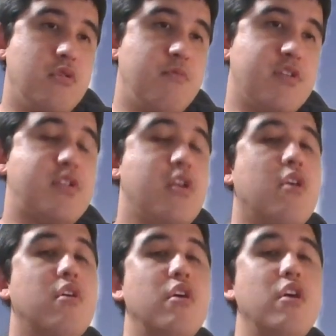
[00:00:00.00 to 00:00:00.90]
But
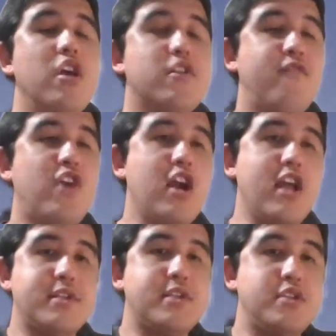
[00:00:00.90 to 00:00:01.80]
still, as far
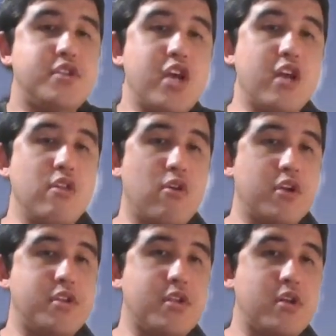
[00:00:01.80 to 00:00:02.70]
as Jett
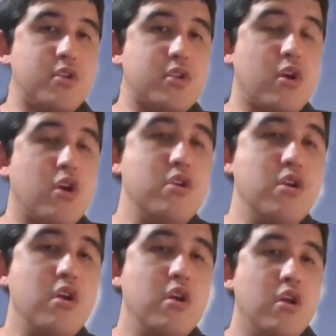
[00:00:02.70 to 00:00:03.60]
Lawrence is concerned,
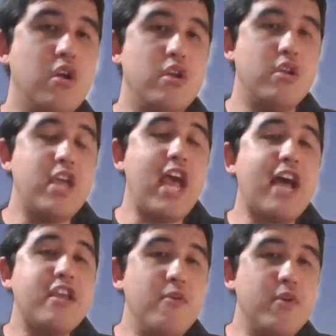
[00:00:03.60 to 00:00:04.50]

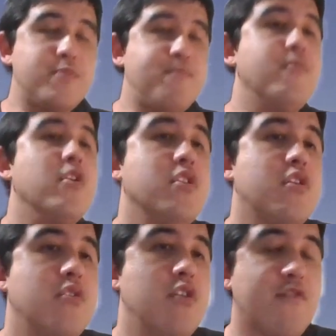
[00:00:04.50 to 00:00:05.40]
yeah, he was a
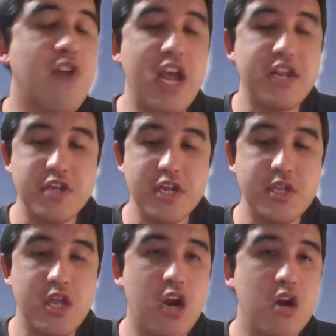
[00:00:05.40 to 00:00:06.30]
little over anxious
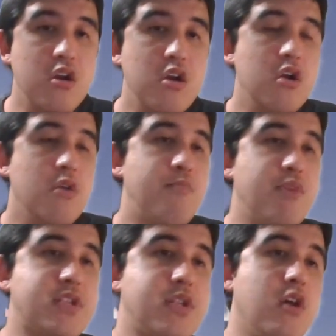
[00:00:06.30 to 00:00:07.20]
there,
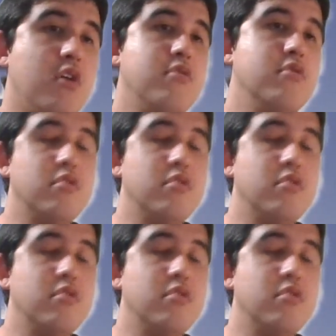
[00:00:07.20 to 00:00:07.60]
but still,